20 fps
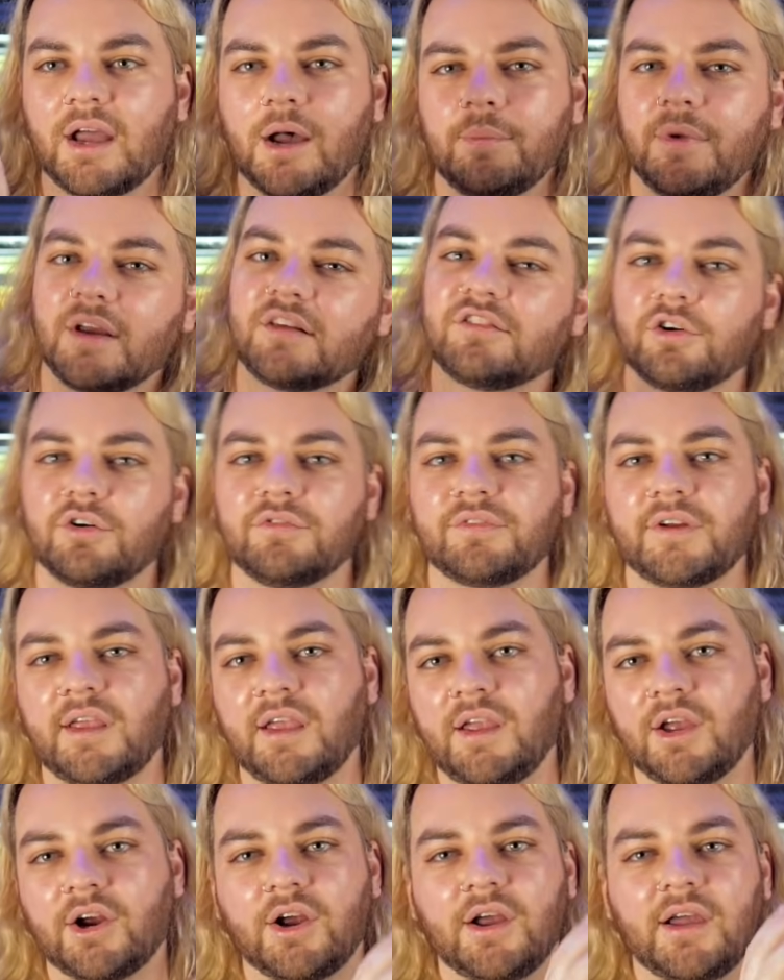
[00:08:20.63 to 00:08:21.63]
a mixer over
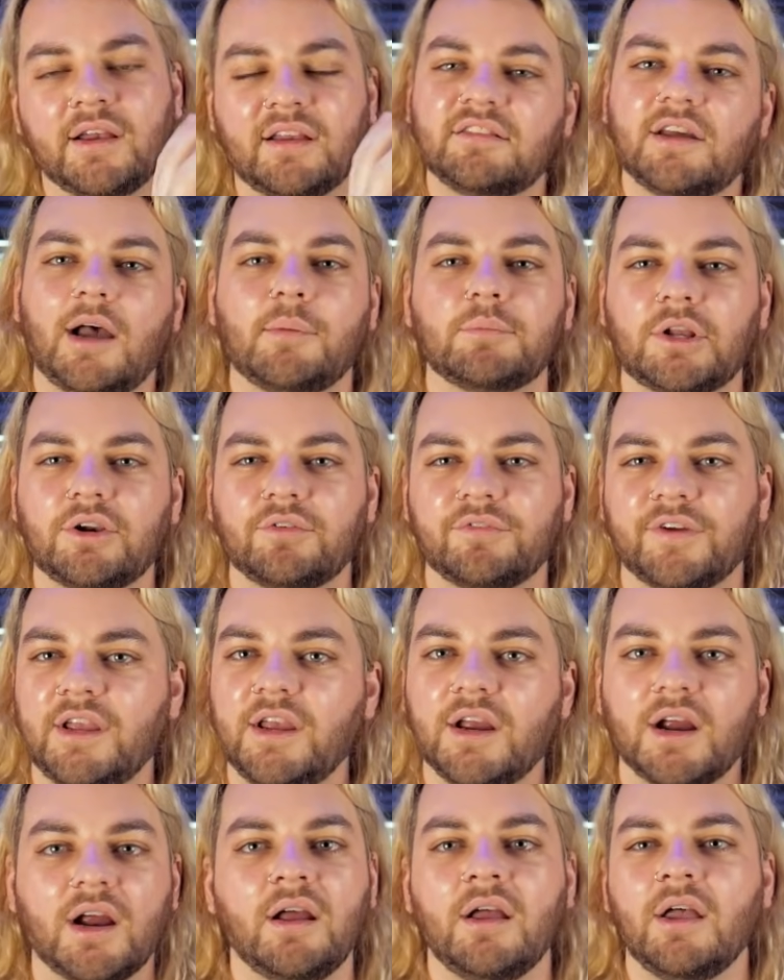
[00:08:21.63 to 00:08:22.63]
here and a timeline over
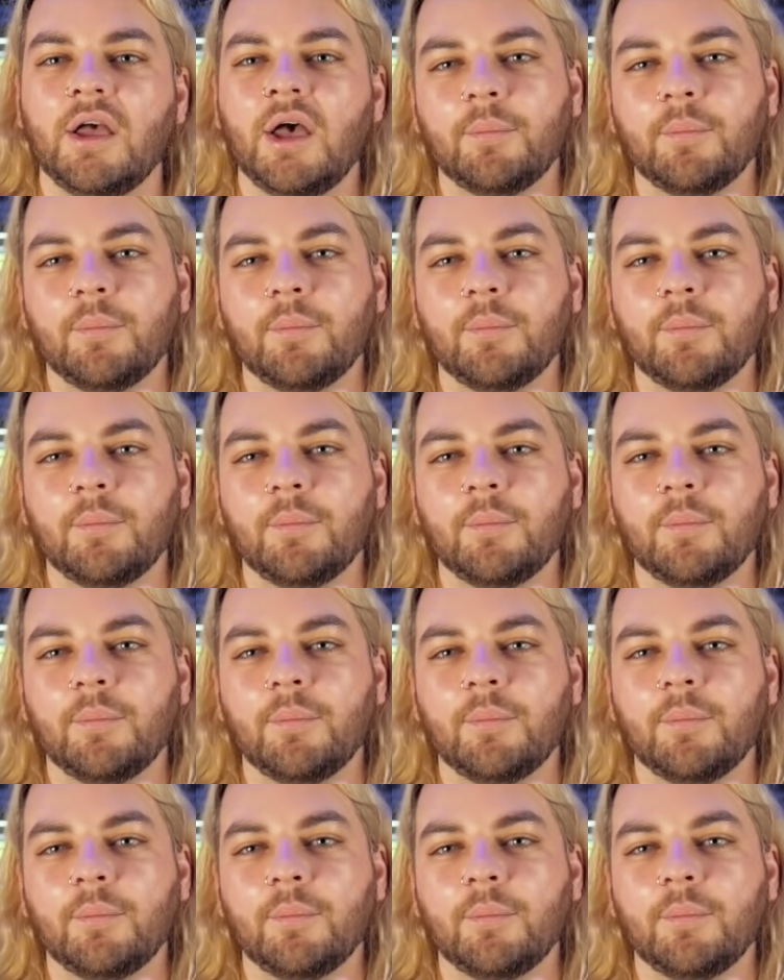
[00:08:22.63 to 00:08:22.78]
here,